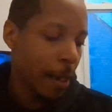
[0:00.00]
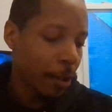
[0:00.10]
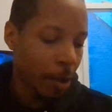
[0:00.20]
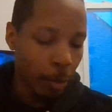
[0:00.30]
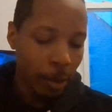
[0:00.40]

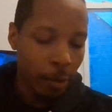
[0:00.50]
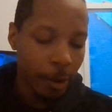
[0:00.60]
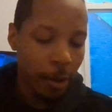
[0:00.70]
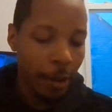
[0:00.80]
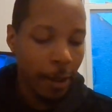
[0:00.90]
And so when
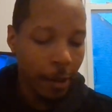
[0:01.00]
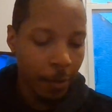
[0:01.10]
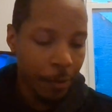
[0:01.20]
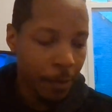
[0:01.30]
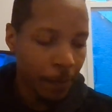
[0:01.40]
Lois
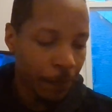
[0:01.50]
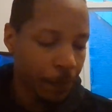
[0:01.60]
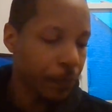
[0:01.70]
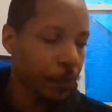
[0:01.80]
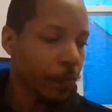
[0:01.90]
leaves,
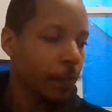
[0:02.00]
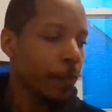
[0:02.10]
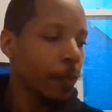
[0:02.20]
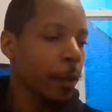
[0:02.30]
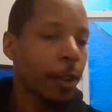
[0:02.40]

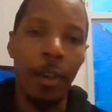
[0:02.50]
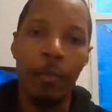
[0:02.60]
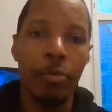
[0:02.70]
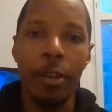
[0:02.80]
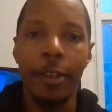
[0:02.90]
you
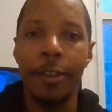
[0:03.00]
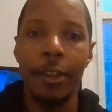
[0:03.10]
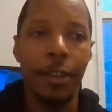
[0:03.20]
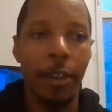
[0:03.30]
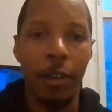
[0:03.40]
know, Brook Lynn
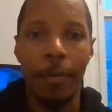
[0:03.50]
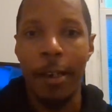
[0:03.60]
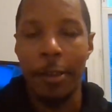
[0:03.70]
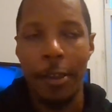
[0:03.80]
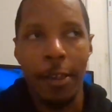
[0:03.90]
just, you know,
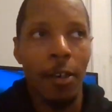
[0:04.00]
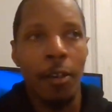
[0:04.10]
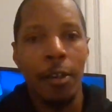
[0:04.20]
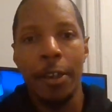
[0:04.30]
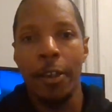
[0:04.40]
apologized like,
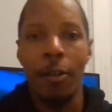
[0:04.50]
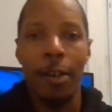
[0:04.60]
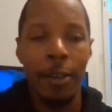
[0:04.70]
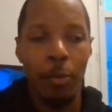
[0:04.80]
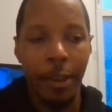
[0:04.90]
oh, you know,
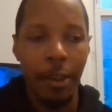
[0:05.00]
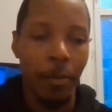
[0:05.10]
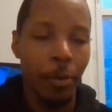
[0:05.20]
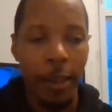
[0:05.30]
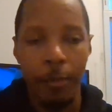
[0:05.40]
I don't want them
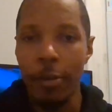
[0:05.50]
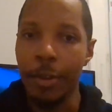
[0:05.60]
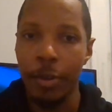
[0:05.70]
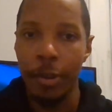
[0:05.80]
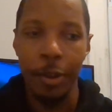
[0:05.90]
to put any
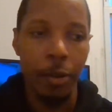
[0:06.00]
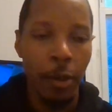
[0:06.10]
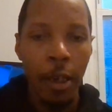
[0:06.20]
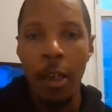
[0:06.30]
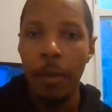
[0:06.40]
pressure on
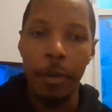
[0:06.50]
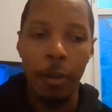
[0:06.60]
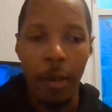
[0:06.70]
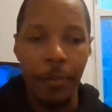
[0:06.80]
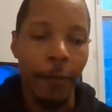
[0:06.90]
you, be
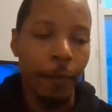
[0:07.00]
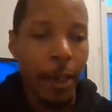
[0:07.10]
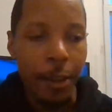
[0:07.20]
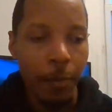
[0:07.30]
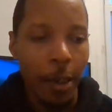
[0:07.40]
all up in your
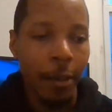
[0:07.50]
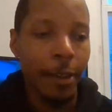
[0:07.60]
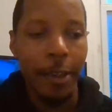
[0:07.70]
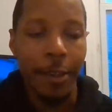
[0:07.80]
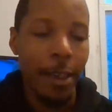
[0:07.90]
face about
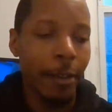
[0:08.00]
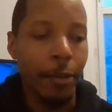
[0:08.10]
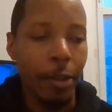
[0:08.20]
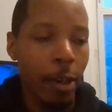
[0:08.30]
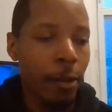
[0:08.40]
it, this, that,
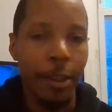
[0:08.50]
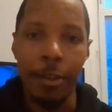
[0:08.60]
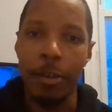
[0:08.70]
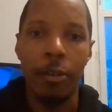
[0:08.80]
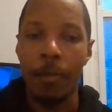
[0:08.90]
and the third. They
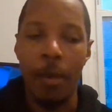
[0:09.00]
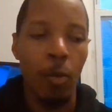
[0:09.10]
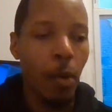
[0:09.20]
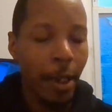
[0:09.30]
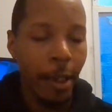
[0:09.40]
start talking
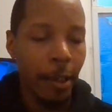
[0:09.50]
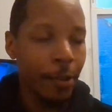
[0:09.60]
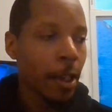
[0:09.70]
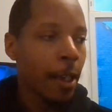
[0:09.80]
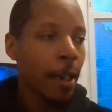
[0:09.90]
about
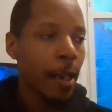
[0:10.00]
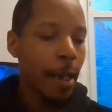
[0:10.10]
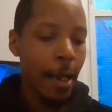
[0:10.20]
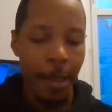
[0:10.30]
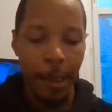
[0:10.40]
weddings.
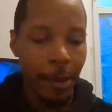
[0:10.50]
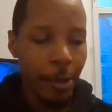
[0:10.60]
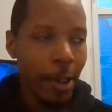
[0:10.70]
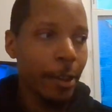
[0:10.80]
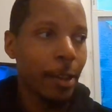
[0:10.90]
And
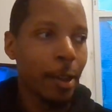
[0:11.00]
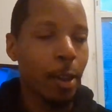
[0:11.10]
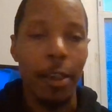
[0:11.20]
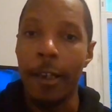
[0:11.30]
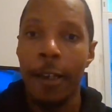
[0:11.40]
then Chase is
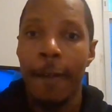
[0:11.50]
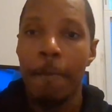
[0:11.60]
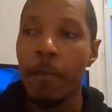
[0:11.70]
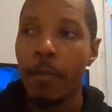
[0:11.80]
just like,